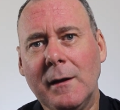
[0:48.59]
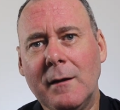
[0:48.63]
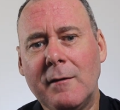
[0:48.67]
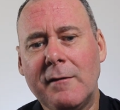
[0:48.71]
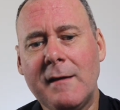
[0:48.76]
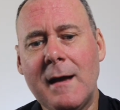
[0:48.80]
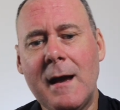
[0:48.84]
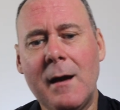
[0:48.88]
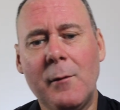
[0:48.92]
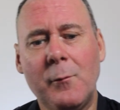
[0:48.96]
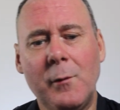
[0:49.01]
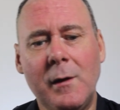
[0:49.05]
Let's
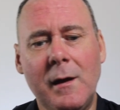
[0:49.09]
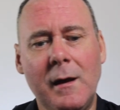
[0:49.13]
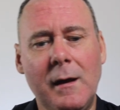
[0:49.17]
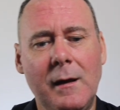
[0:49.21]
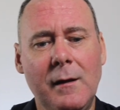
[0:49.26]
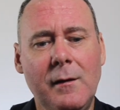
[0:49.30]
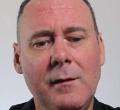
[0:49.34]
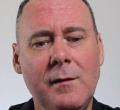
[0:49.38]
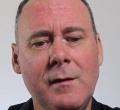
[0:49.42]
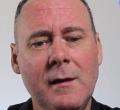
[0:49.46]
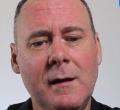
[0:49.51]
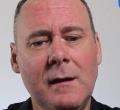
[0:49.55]
start
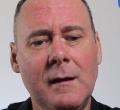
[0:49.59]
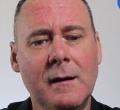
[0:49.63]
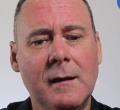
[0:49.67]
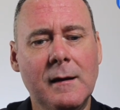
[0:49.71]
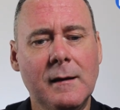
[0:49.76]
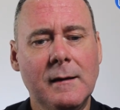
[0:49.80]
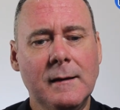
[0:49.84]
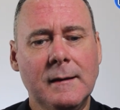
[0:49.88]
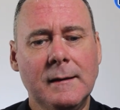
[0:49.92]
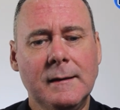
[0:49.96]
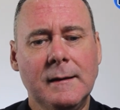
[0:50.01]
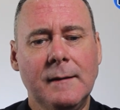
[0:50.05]
with
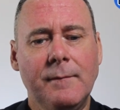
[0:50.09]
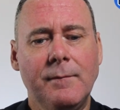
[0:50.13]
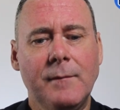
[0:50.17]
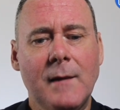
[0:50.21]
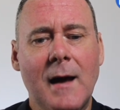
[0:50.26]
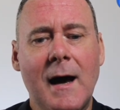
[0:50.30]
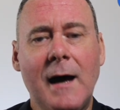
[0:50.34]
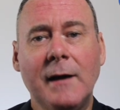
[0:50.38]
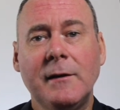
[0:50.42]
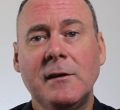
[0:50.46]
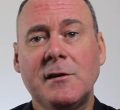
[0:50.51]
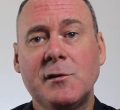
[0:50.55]

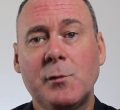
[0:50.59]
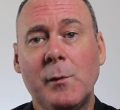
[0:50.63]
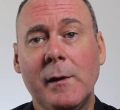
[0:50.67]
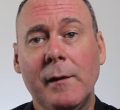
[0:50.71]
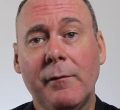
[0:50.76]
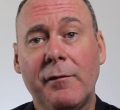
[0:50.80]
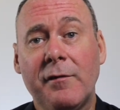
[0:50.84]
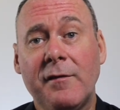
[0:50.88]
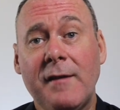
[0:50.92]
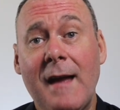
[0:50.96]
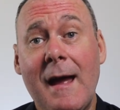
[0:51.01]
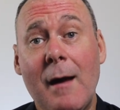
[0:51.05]
under
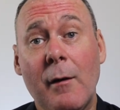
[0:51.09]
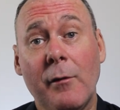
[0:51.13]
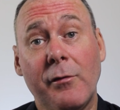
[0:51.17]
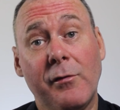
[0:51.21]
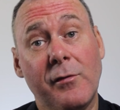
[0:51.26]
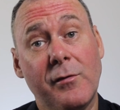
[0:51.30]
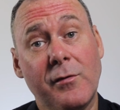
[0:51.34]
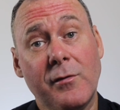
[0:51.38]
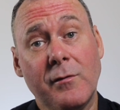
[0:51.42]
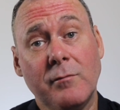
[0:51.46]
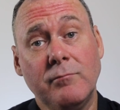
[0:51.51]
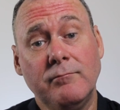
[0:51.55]
12
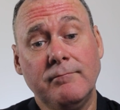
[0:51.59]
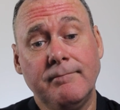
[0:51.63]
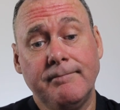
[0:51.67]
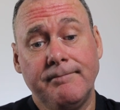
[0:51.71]
South.